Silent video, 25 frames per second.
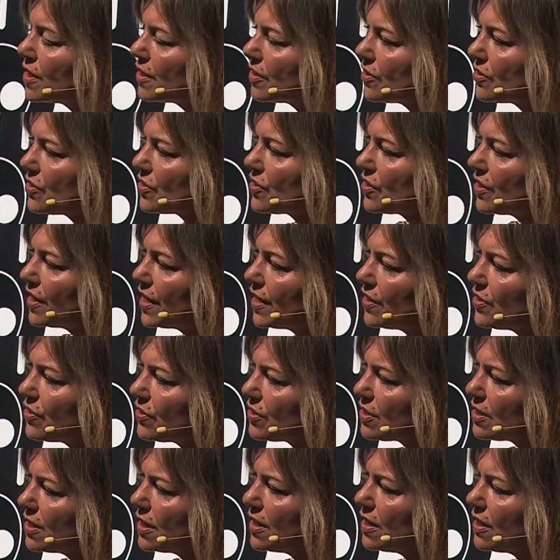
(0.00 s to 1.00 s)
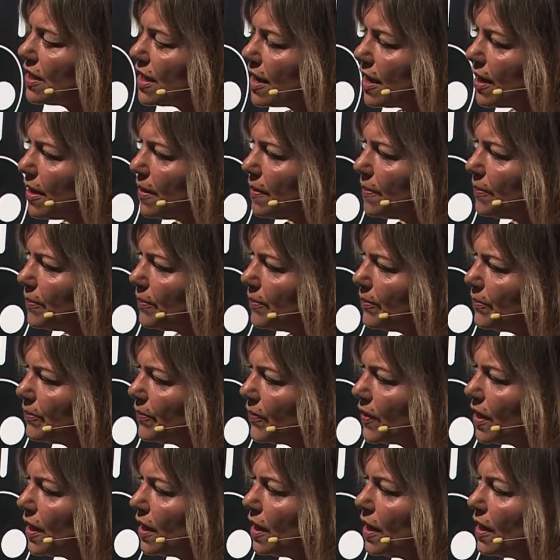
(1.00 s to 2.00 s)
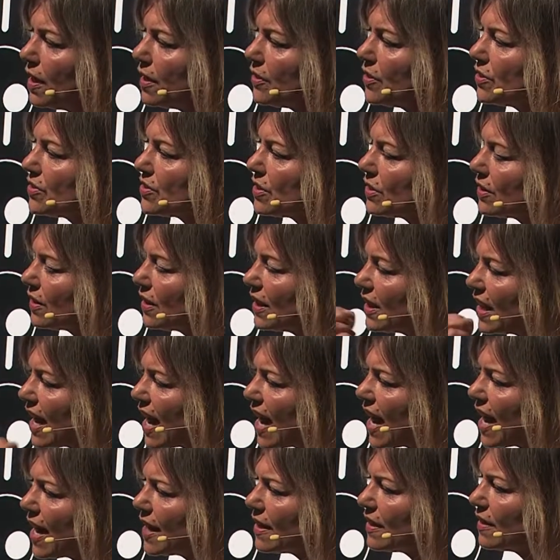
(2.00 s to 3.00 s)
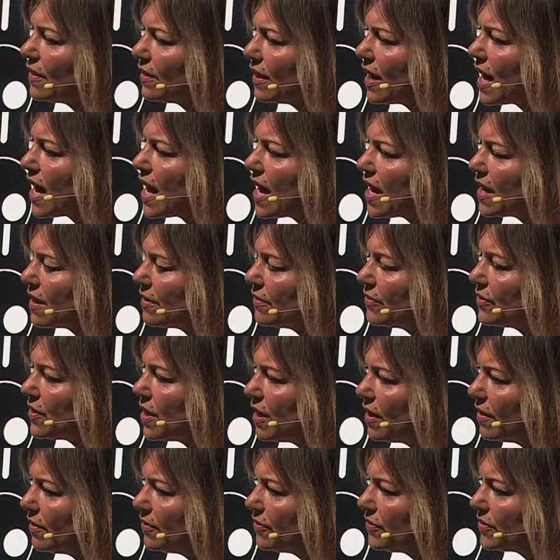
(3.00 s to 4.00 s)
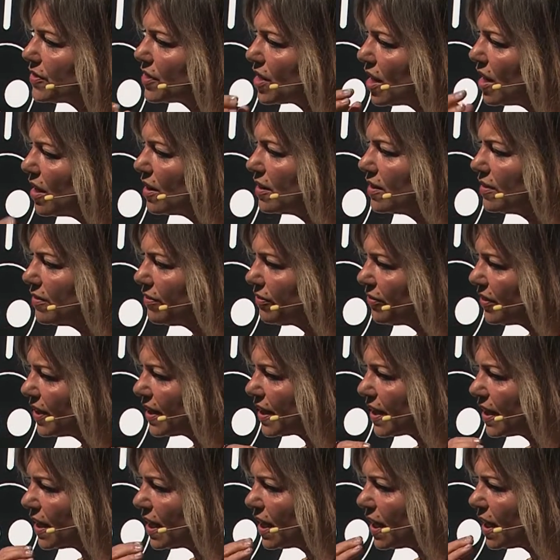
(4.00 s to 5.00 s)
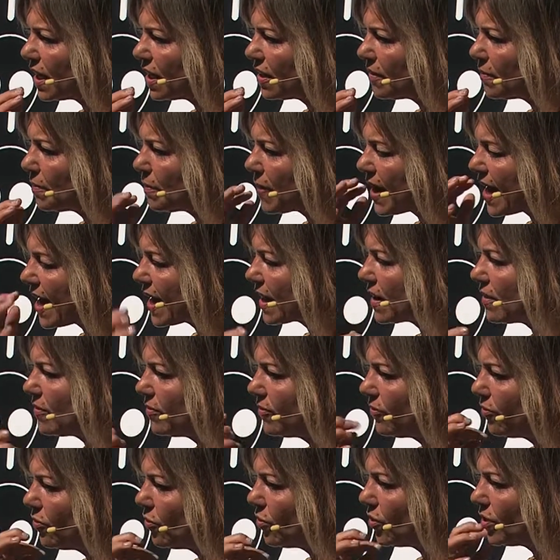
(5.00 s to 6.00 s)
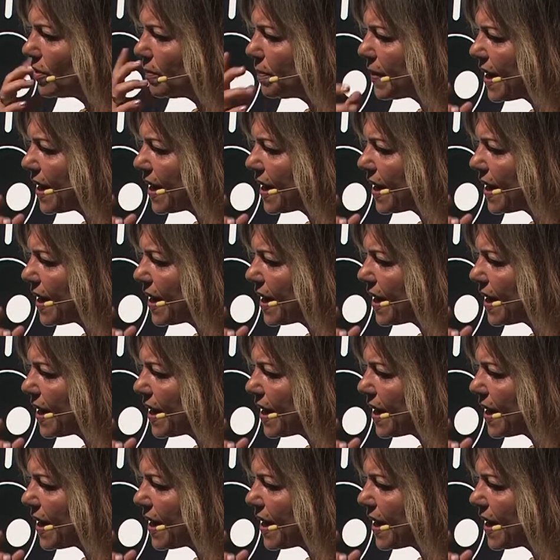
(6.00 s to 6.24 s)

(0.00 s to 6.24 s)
get slits in them. There's a lot of tongue flicking, back and forth.